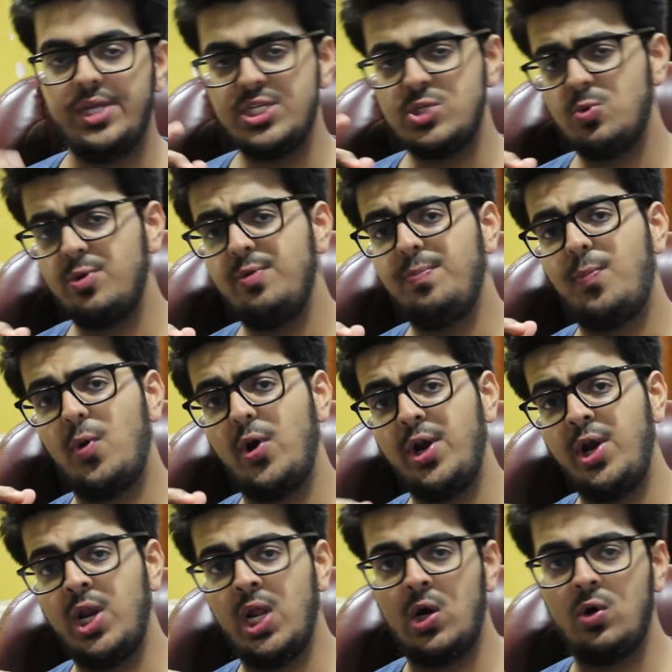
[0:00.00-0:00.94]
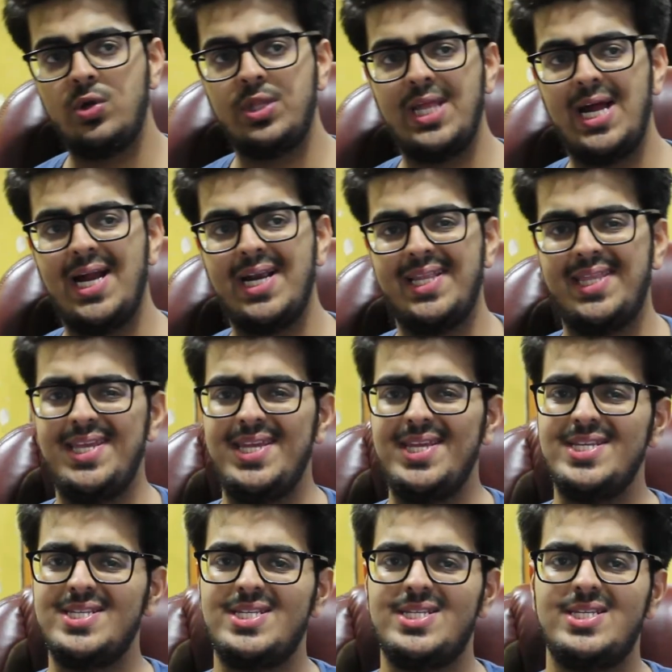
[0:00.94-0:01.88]
I just want to point out that
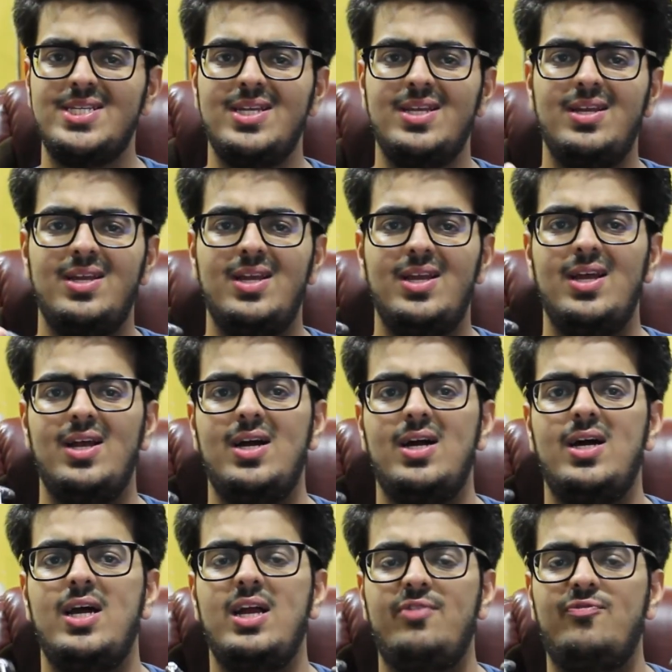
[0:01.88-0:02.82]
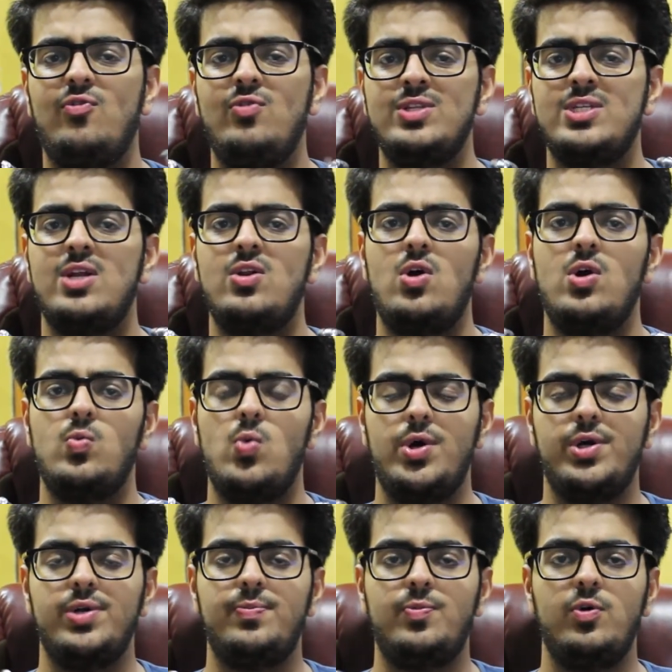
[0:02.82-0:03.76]
these headphones are not
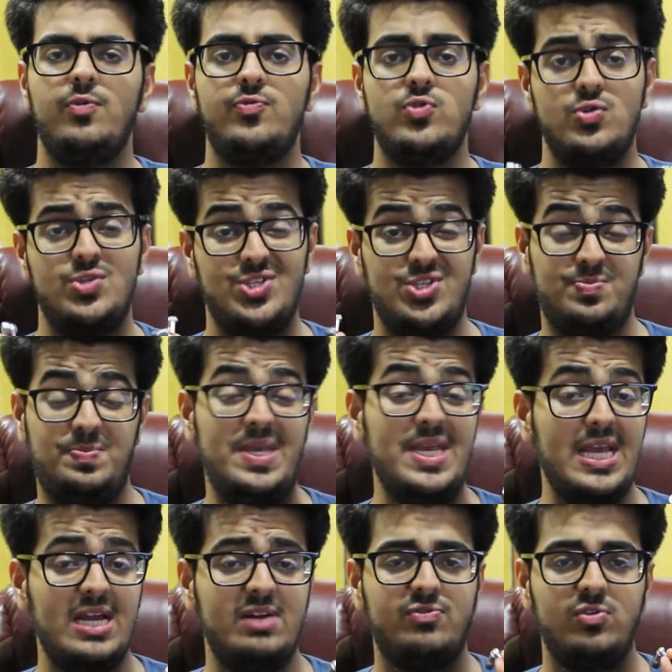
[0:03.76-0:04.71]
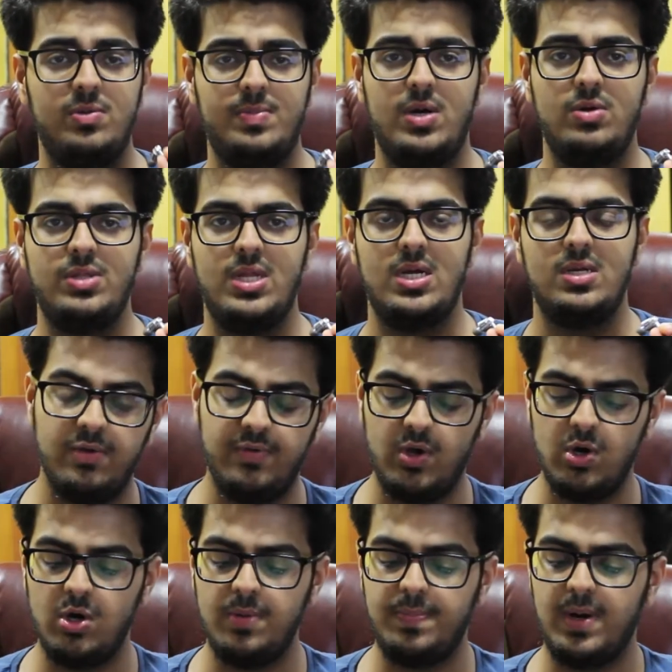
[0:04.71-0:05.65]
waterproof, so just be careful about that. Here we
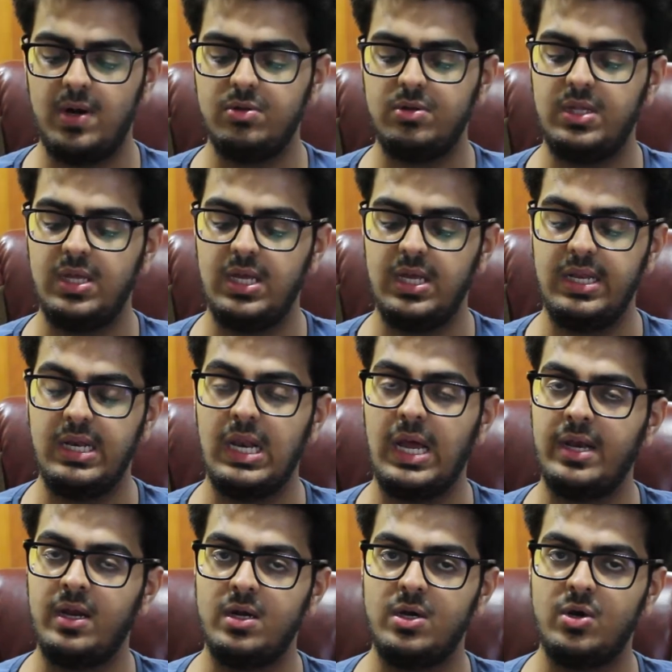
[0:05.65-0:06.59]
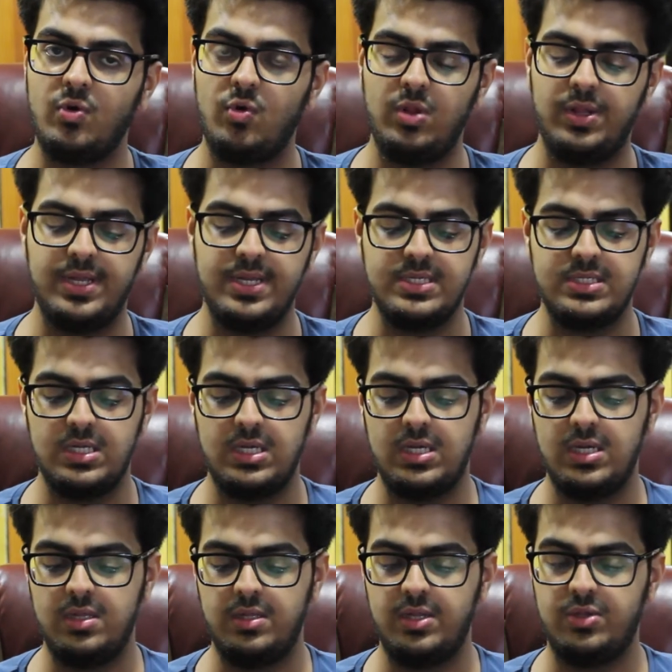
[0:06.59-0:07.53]
go about the inline control. There
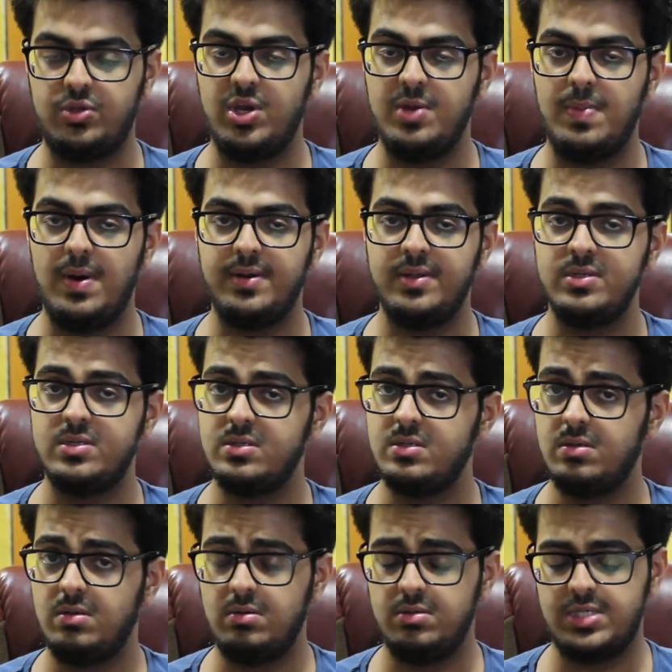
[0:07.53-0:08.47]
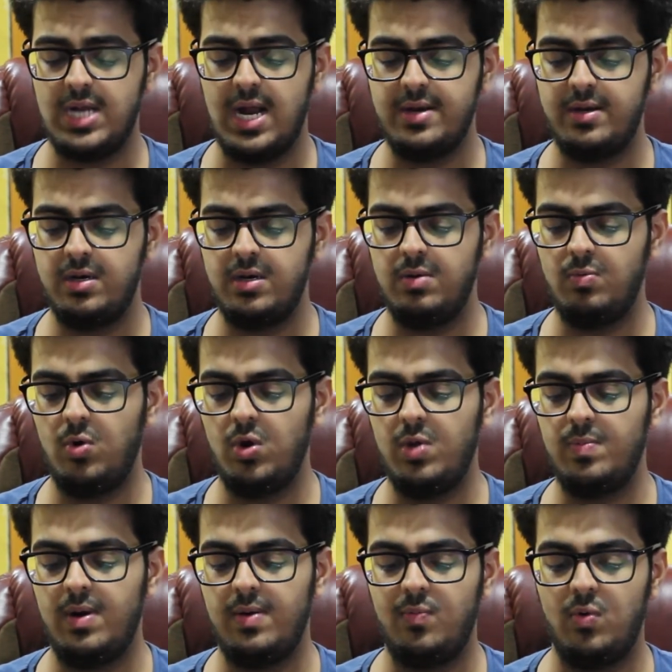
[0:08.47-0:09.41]
are three buttons: standard,
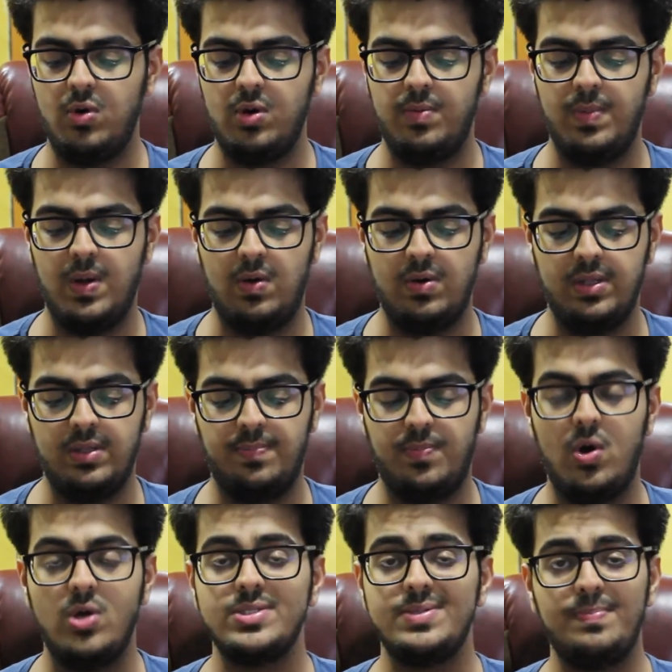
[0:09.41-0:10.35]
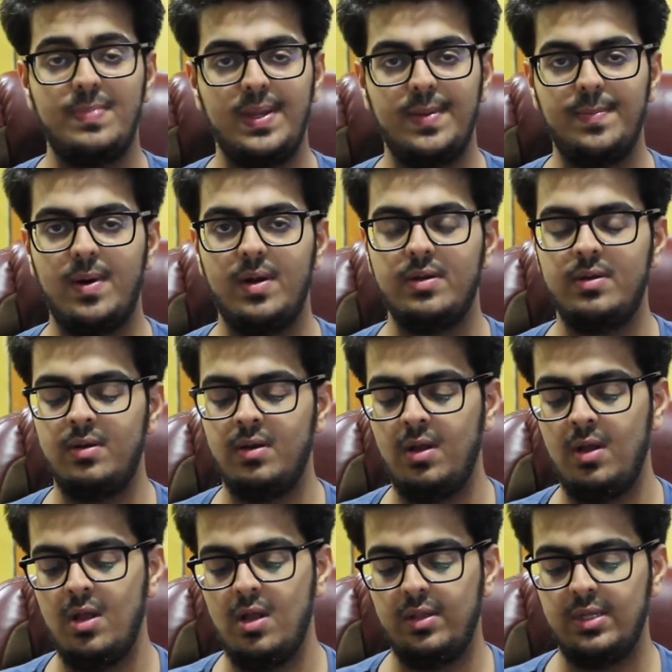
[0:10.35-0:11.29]
volume up, volume down, and the pause and play button.
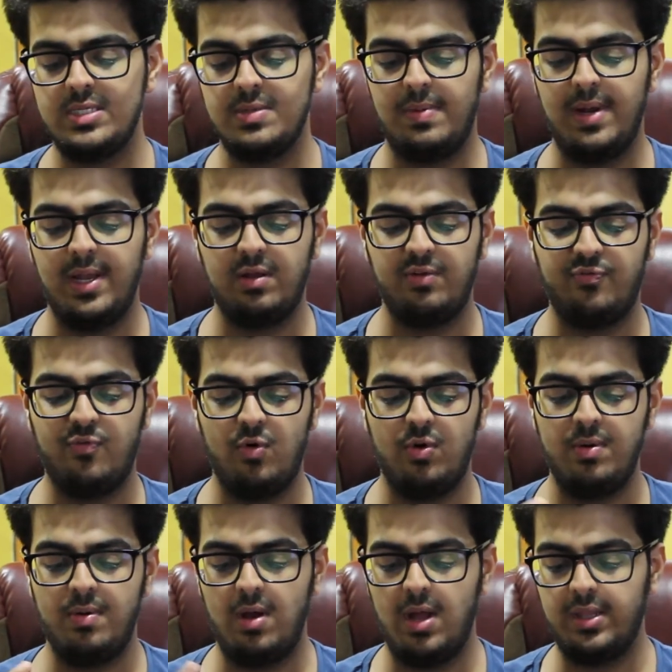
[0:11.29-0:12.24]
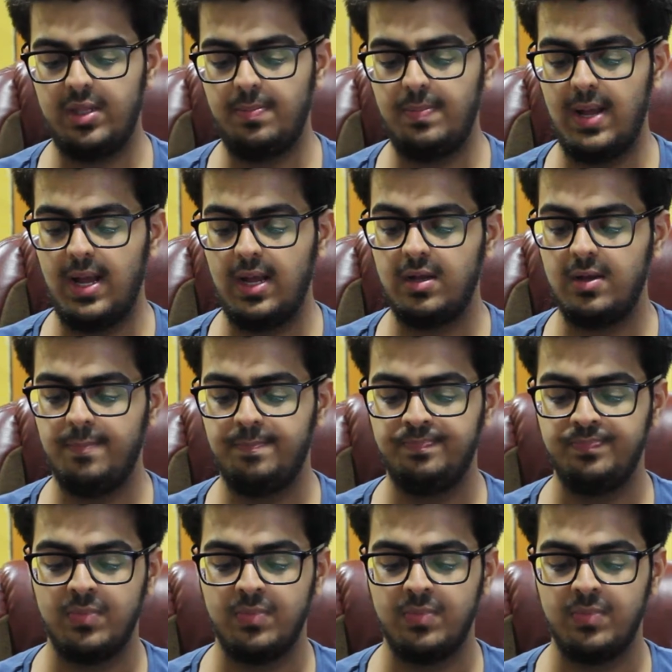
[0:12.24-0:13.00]
There's a microphone at the back.